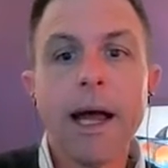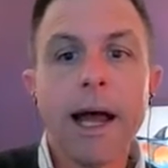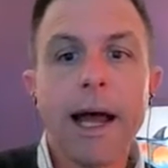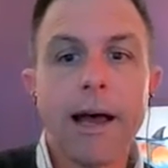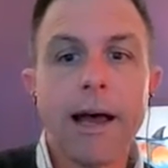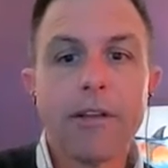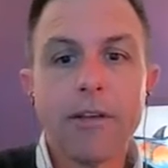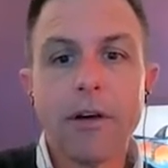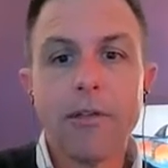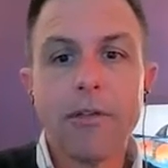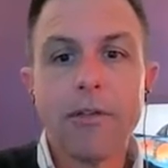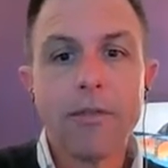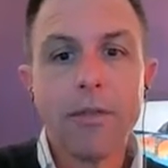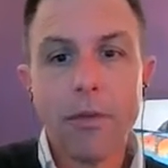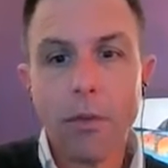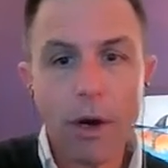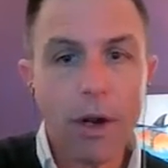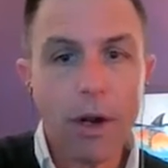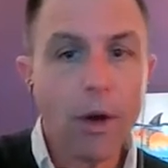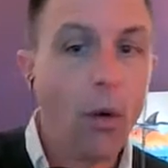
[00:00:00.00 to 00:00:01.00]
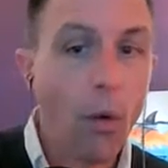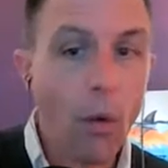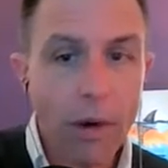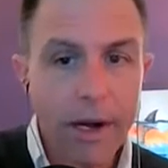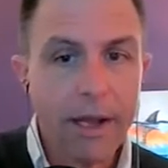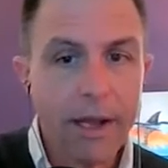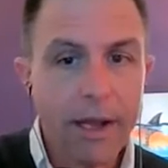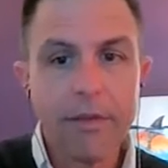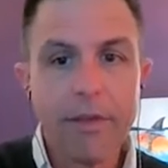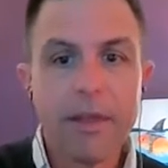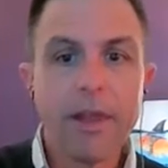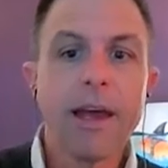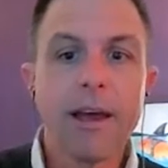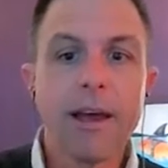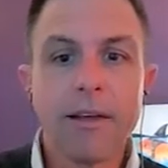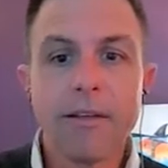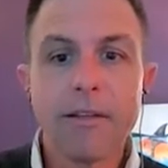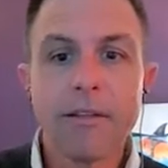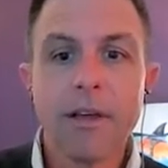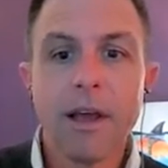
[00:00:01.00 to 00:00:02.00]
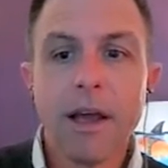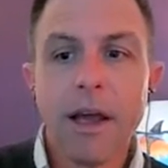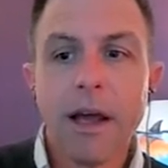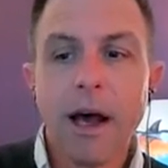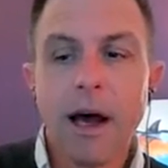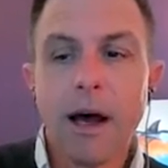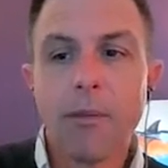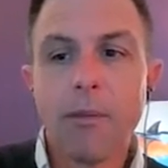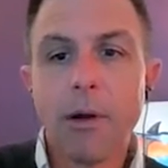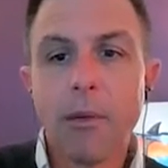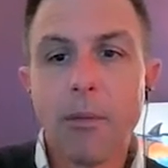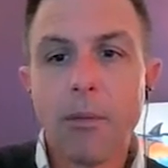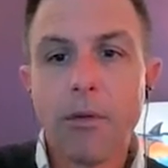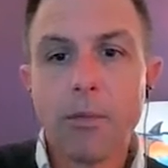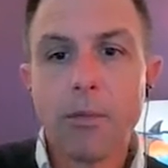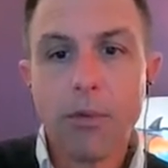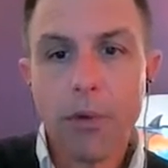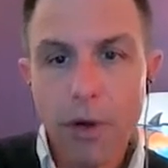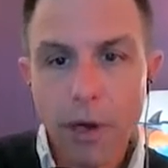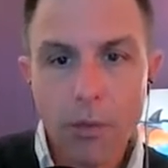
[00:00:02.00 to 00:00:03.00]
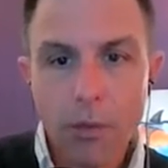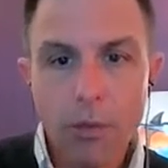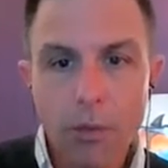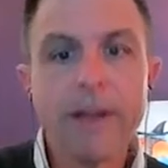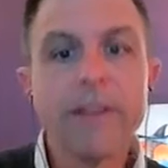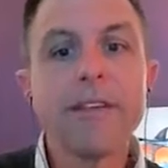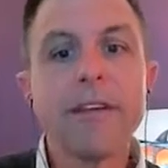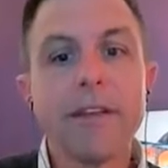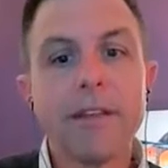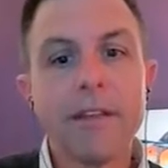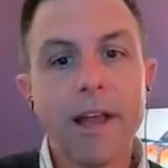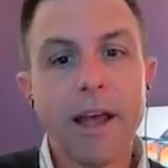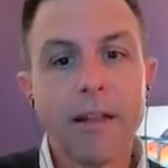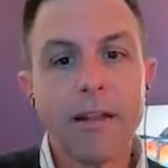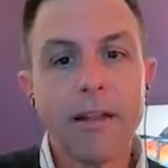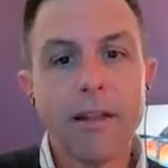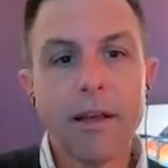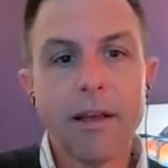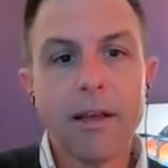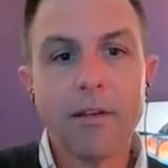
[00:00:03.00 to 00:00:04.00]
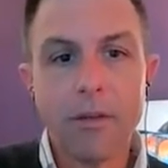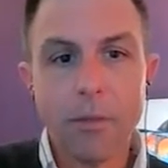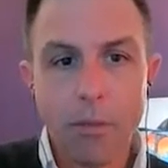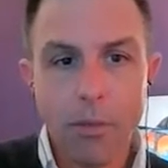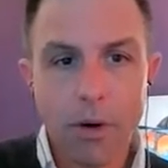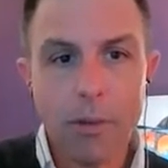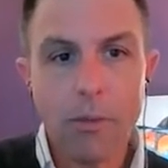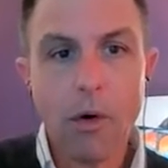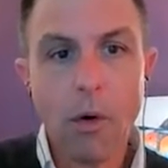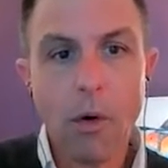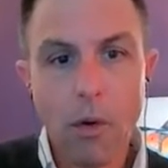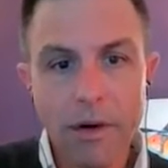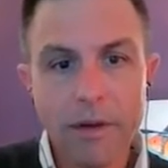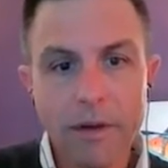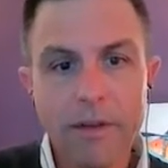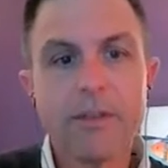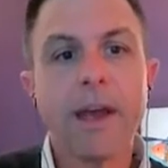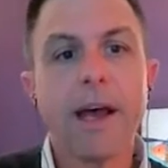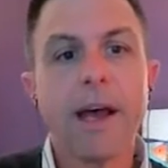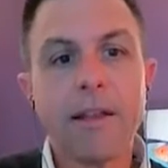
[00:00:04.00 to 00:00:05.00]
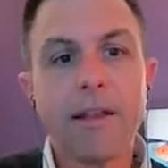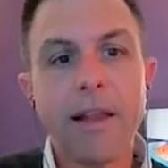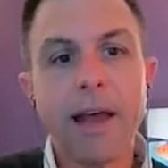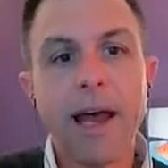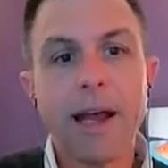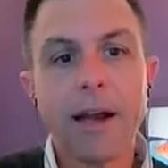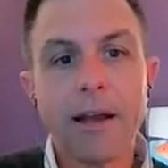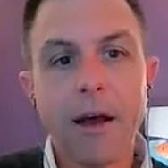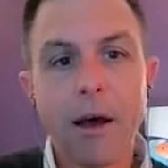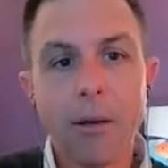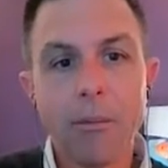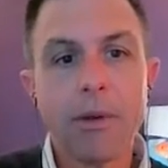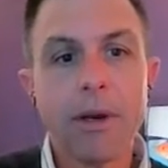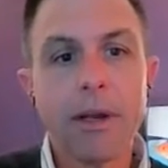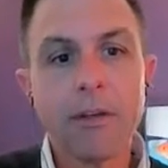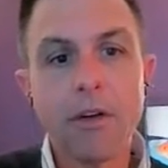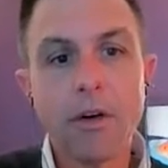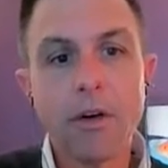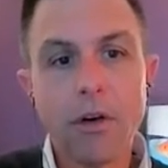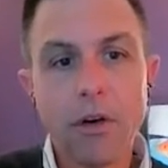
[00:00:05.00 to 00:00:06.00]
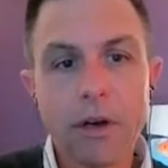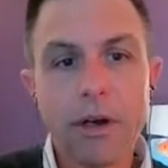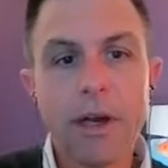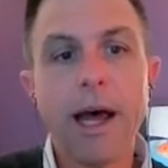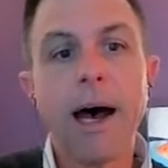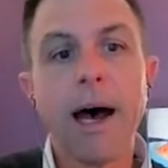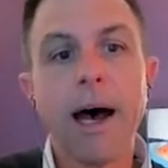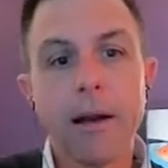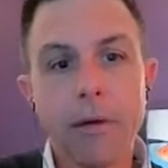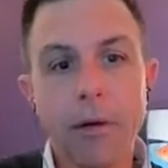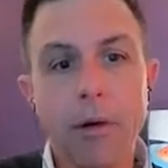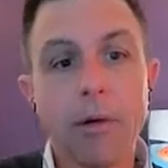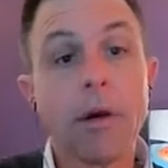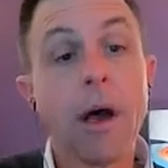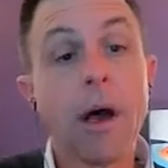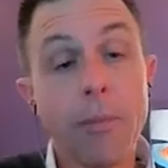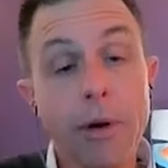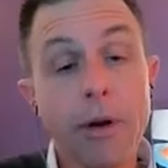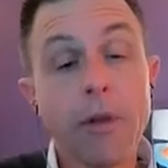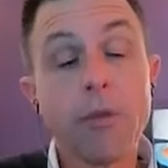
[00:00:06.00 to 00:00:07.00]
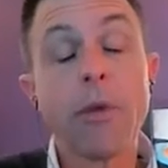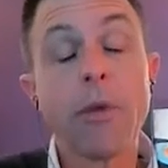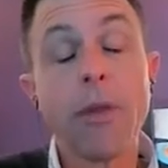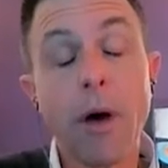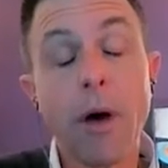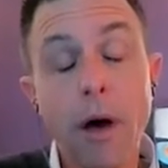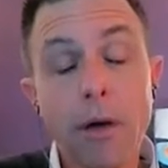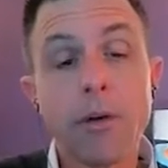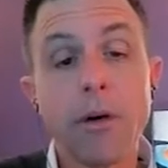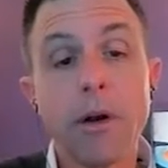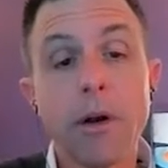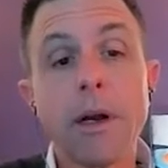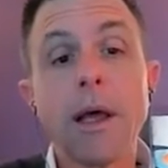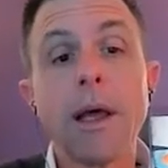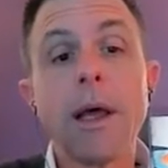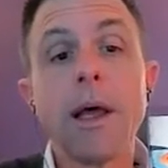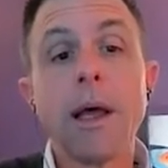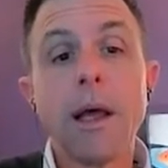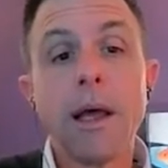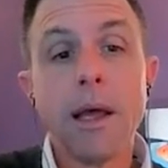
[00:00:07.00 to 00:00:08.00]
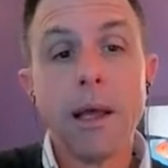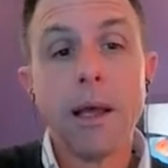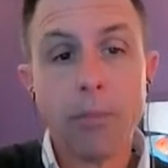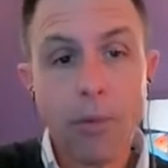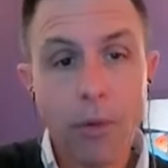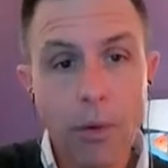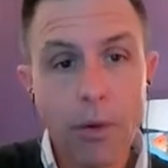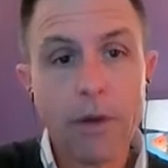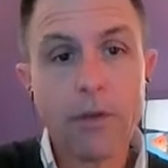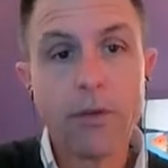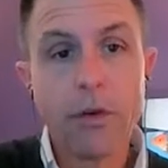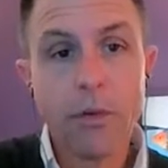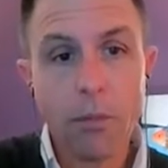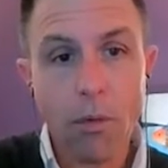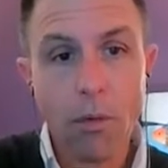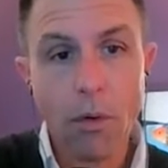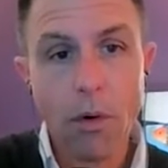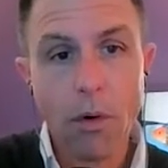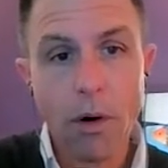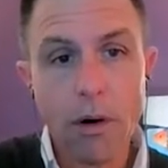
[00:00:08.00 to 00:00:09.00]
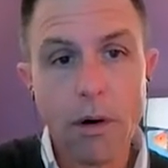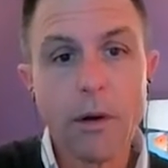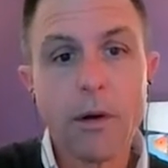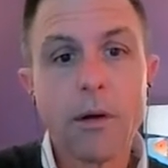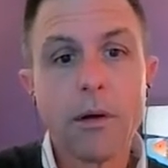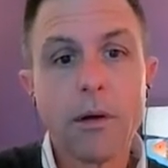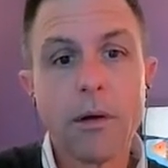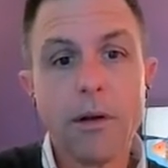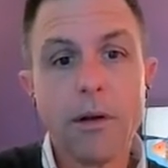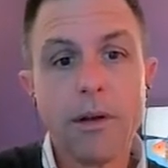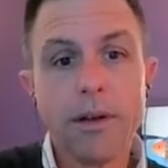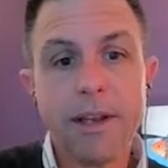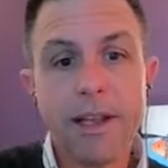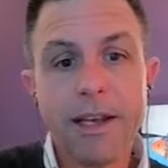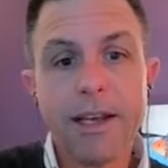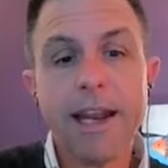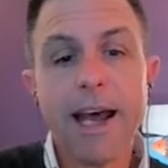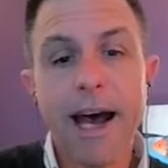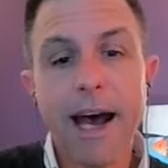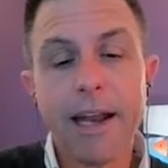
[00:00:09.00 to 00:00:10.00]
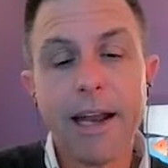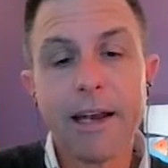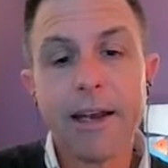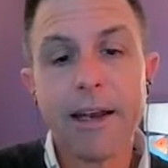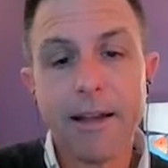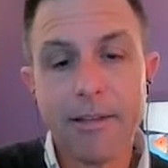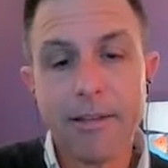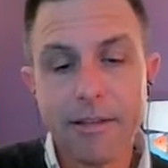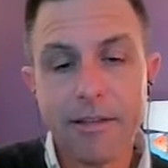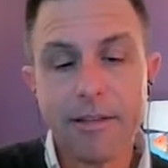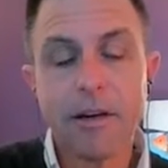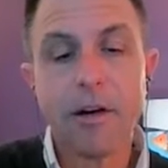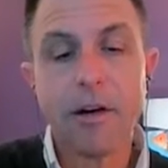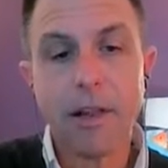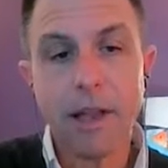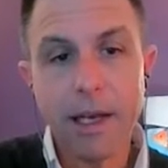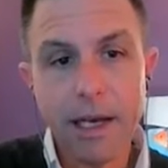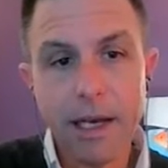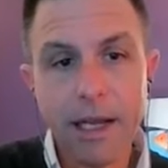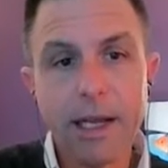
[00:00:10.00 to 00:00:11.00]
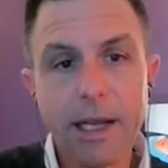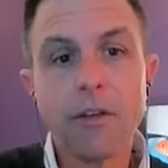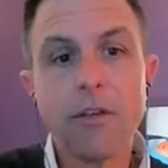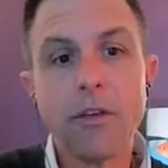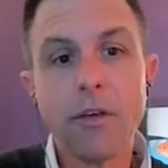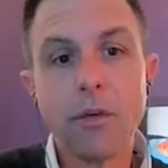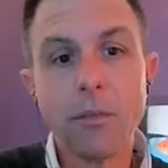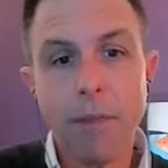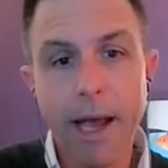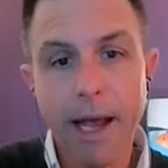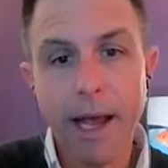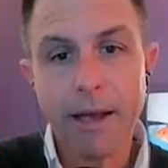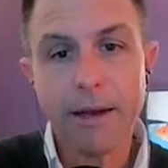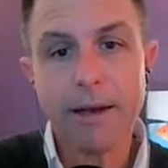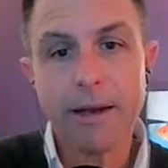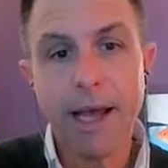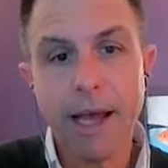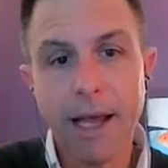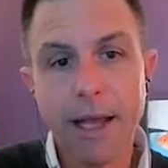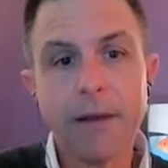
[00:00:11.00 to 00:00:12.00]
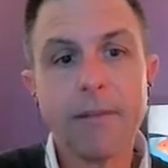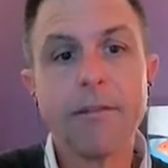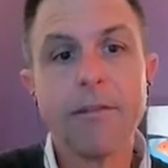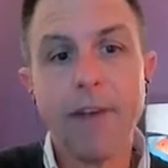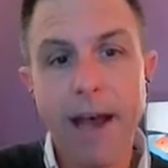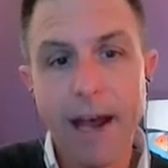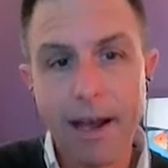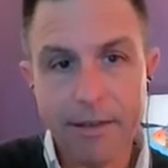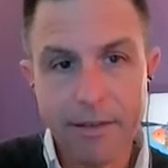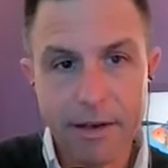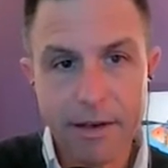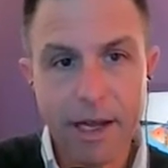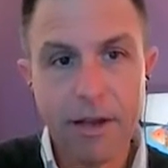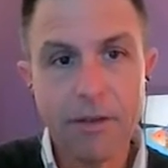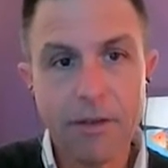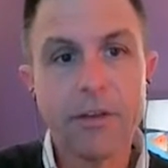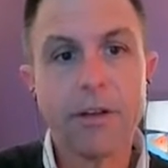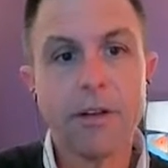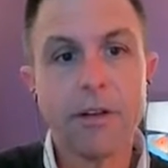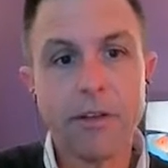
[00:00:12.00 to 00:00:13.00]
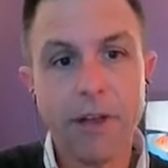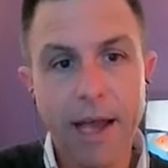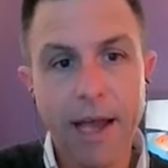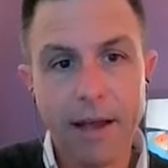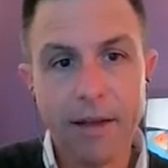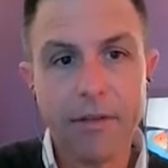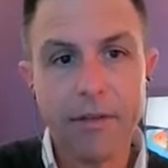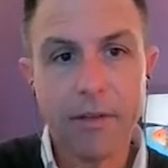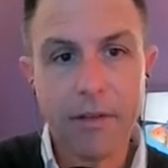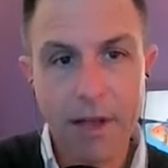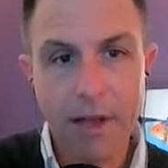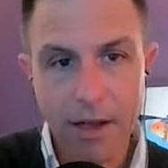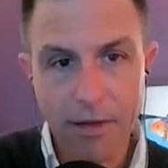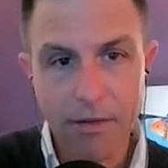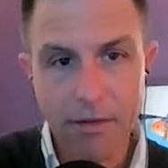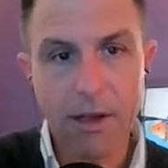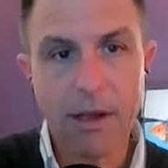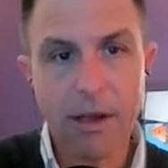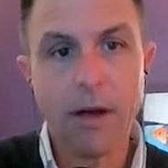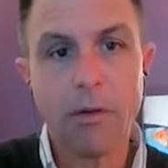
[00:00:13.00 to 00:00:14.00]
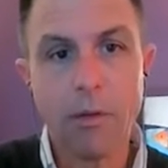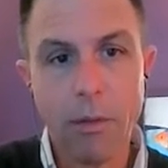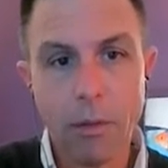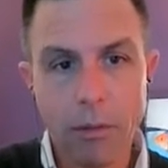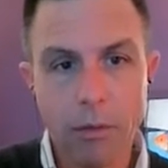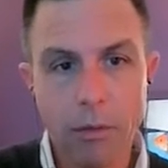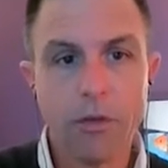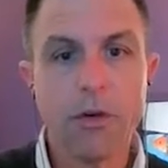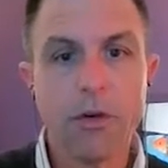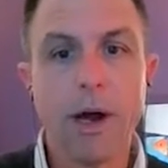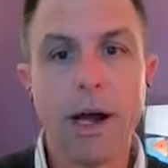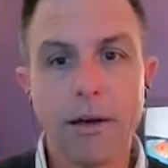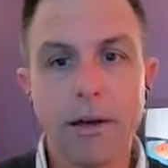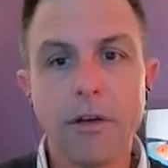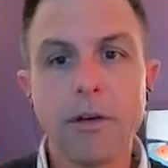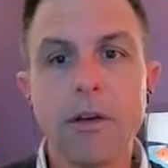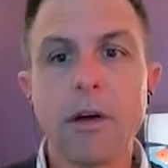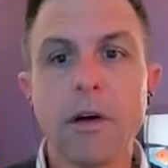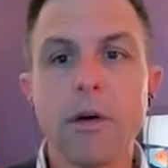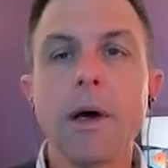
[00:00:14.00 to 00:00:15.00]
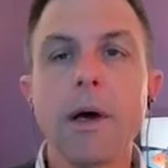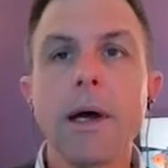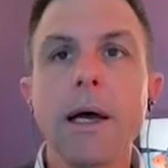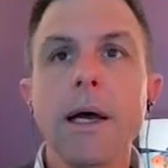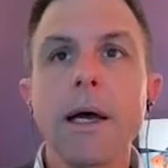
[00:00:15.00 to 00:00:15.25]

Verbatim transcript: As of the recording of this, um, it was pretty recent that the Supreme Court said that companies could not, uh, companies with 100 employees or more did not necessarily need to mandate vaccinations as, as the government was trying to do.